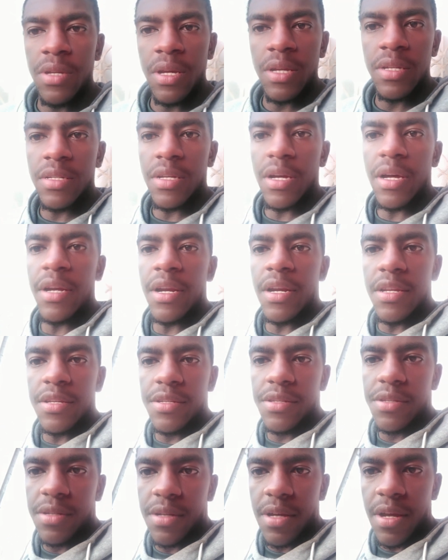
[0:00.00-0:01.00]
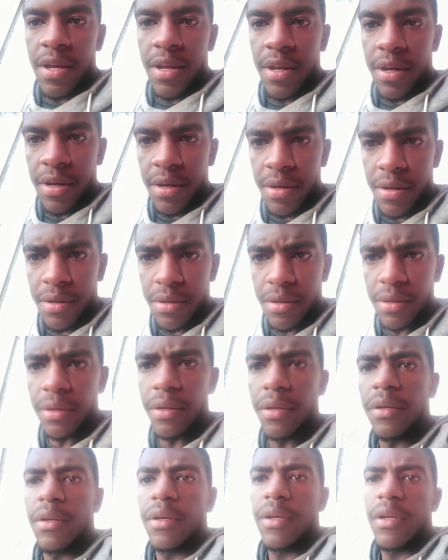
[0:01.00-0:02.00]
Data Analyst, and
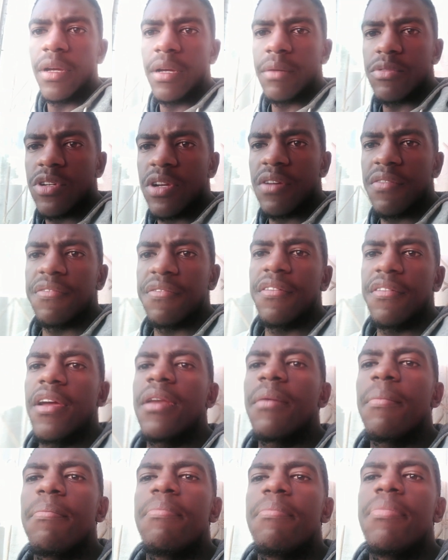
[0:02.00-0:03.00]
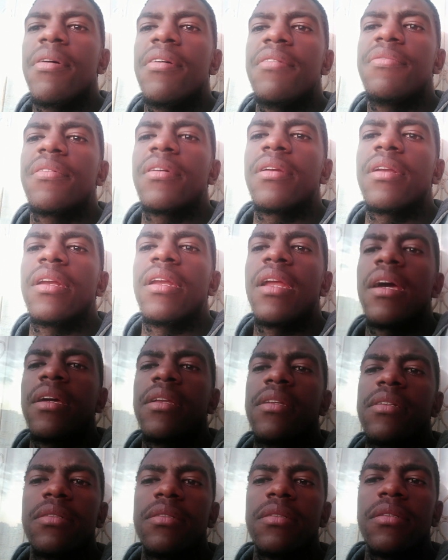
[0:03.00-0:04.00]
try to find a perfect
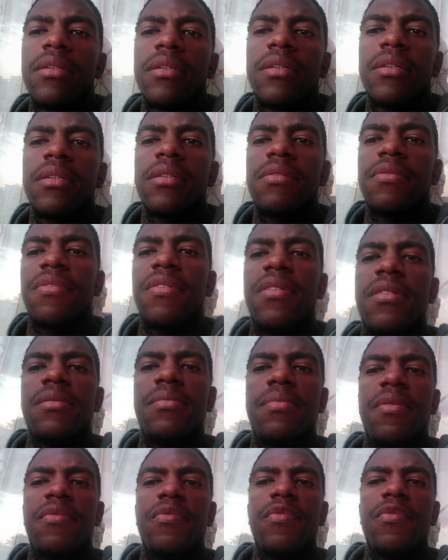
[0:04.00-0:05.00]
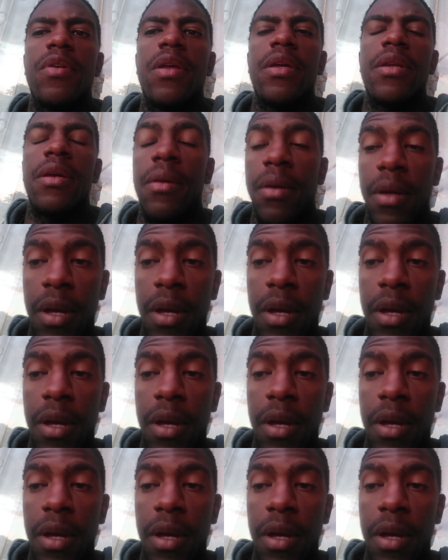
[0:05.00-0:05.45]
lighting. Okay, find a perfect lighting.